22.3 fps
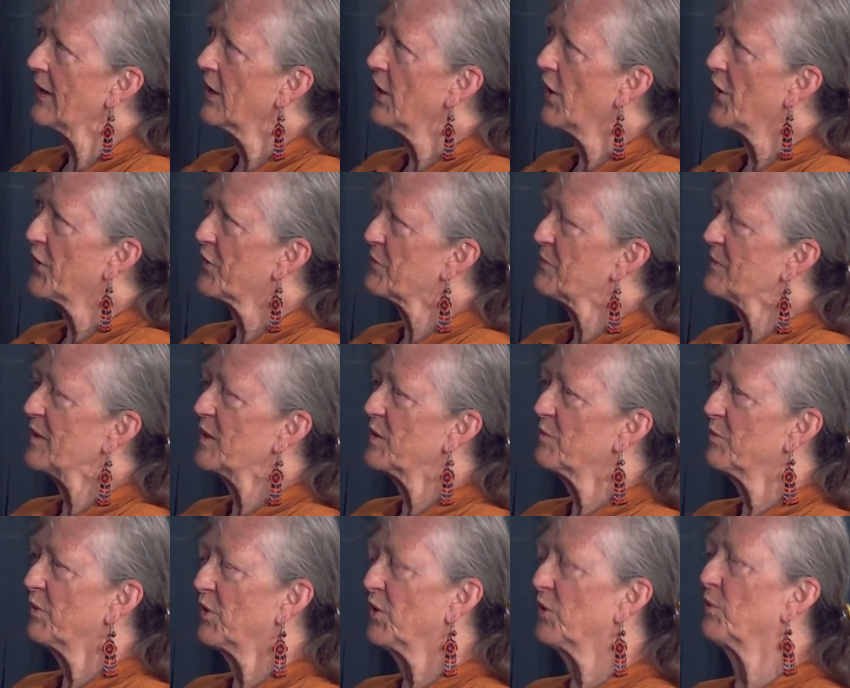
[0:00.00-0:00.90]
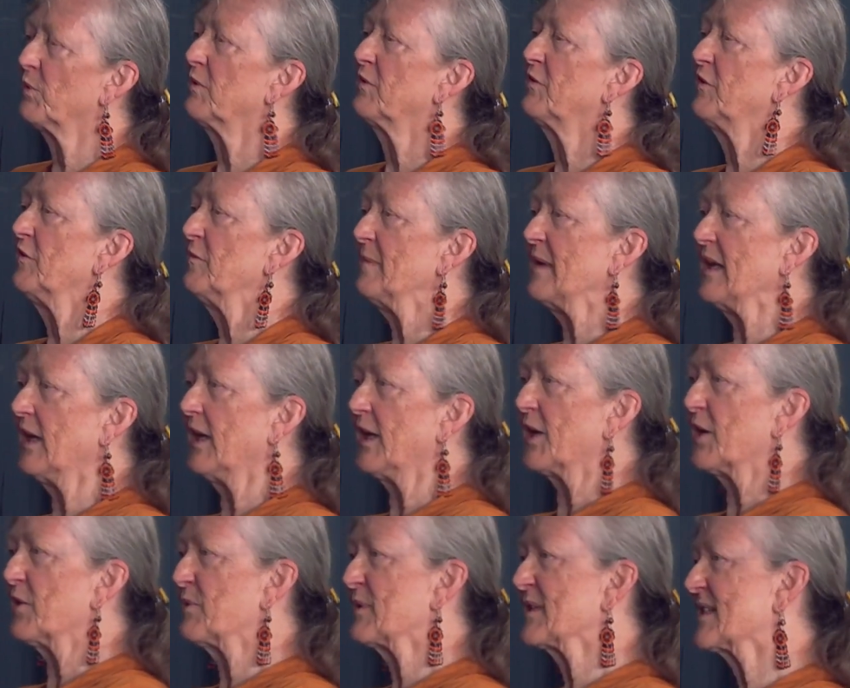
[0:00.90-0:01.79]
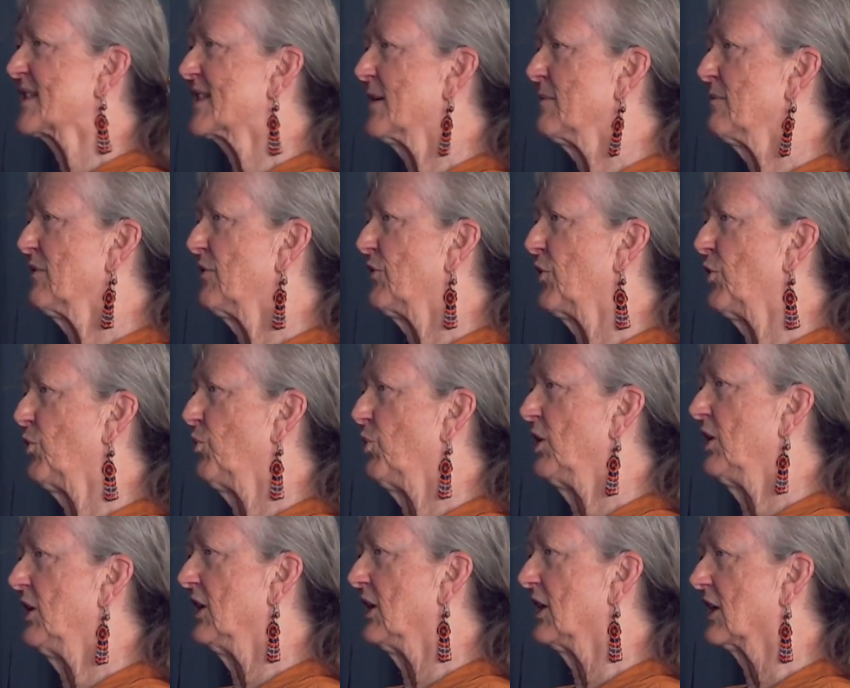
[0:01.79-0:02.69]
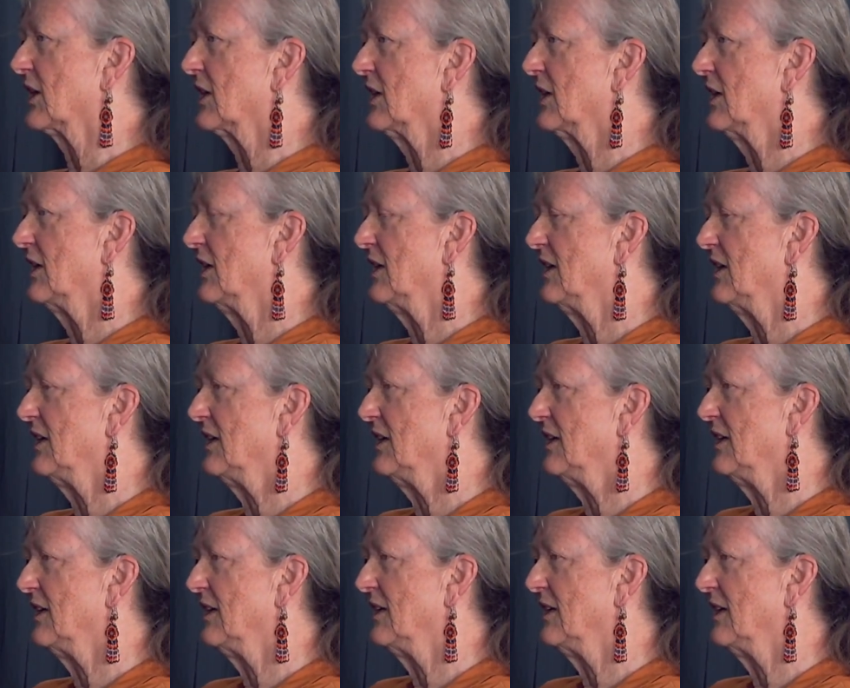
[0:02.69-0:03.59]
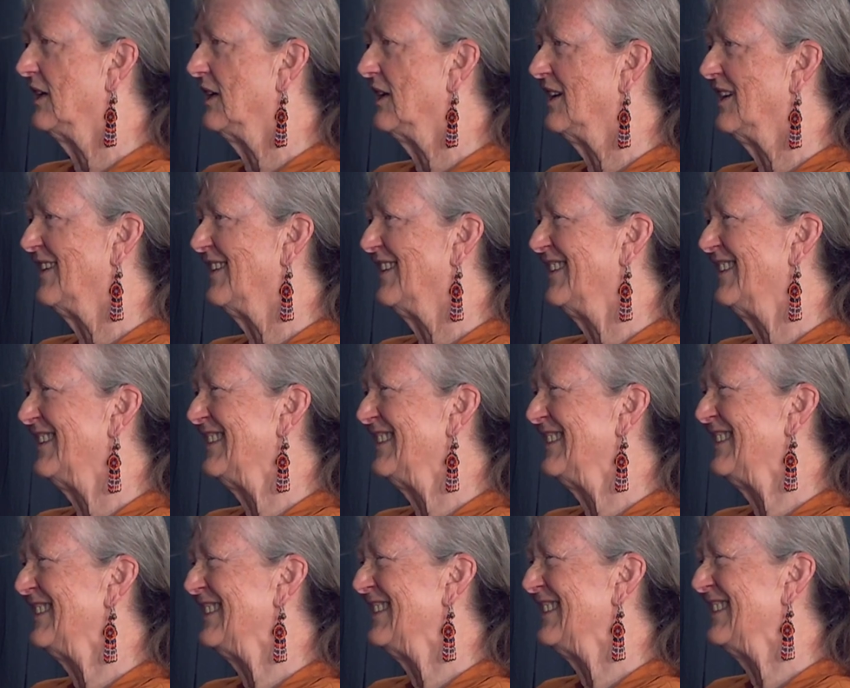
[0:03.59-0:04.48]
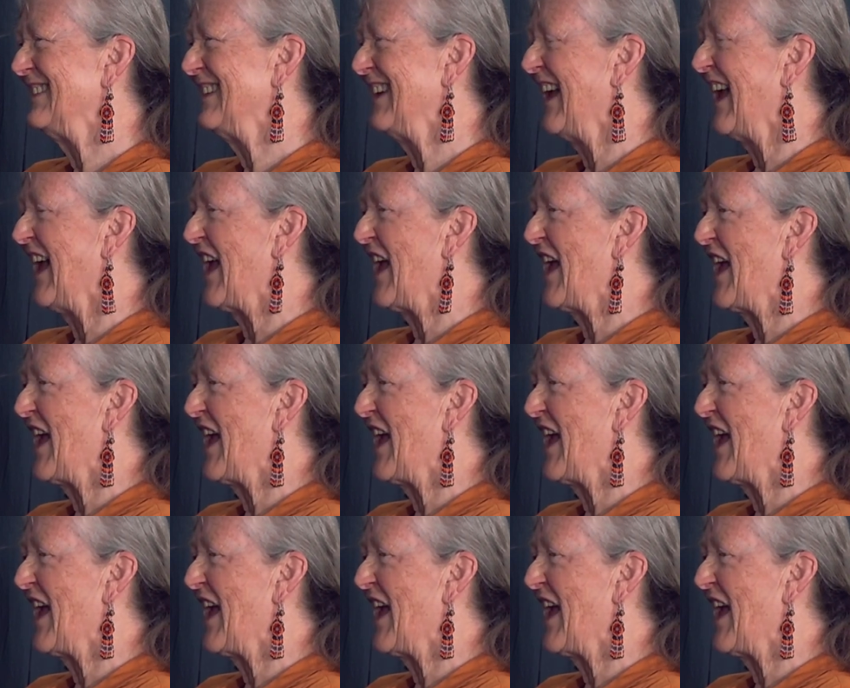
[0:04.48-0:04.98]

a lot of people who are familiar with some of your work. I hope so. But,